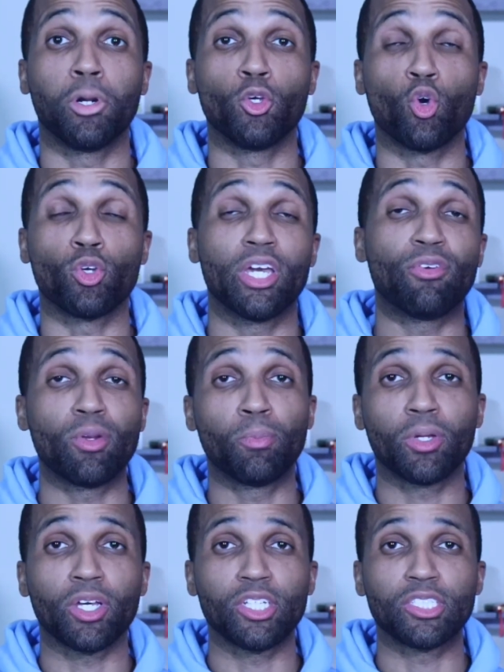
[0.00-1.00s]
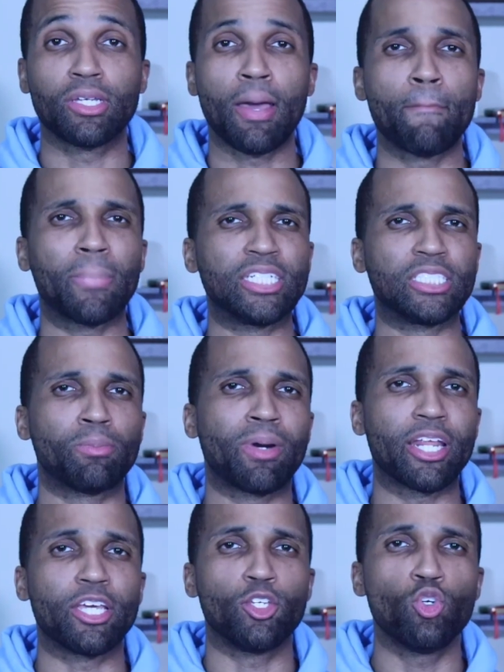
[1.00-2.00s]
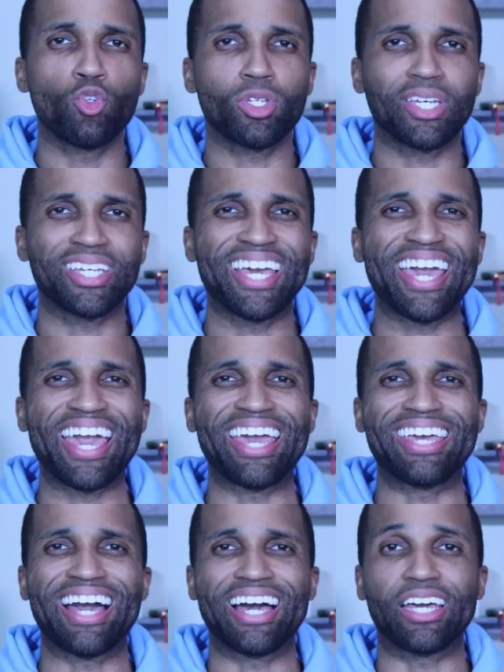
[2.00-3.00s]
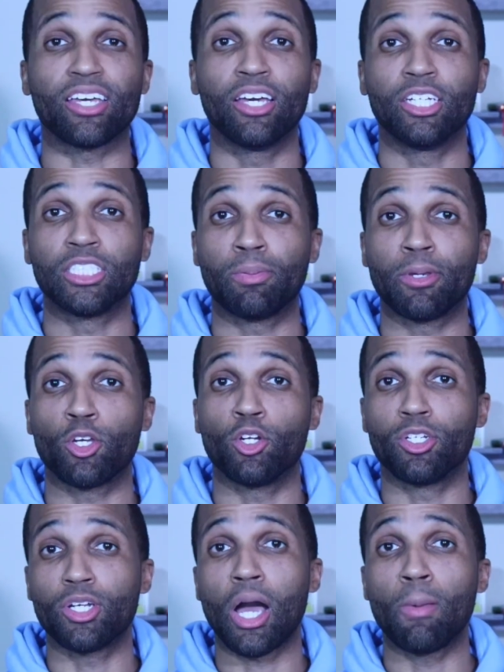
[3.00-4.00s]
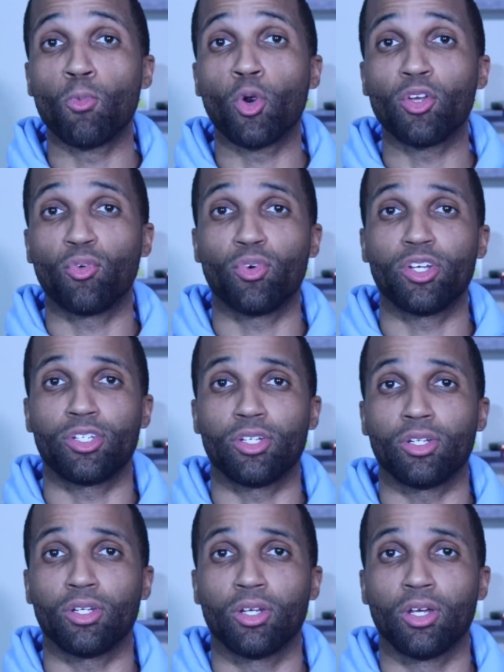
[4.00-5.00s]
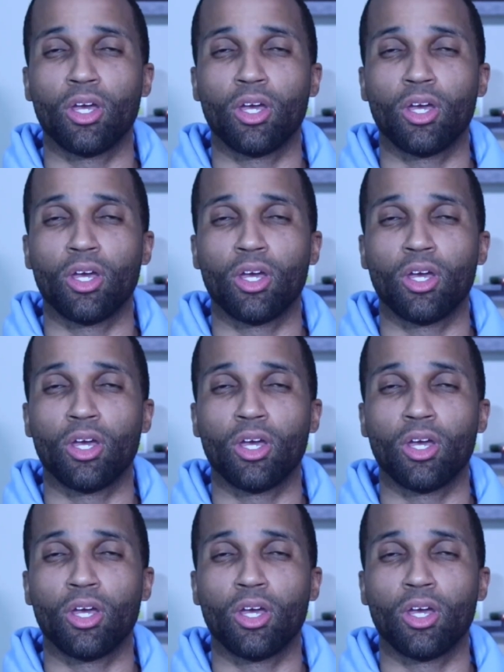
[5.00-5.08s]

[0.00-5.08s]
but you'll get replaced by somebody using AI to make your job more efficient.